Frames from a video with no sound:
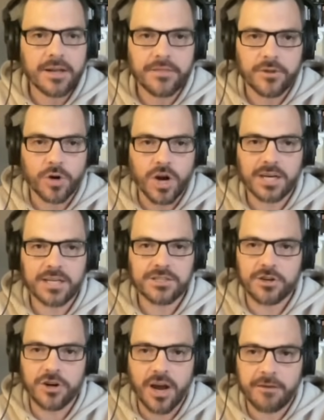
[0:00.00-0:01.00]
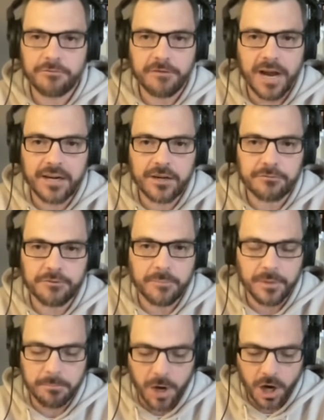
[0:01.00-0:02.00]
The rockets are not fired from
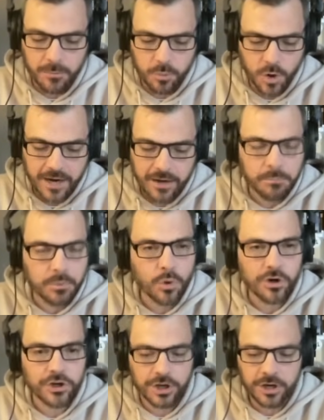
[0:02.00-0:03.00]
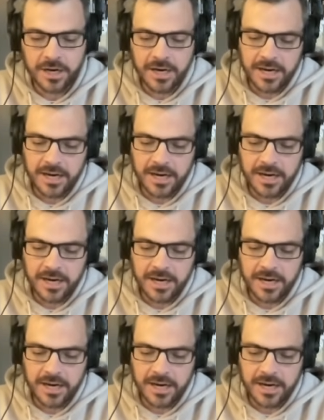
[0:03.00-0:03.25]
the barbed wire border.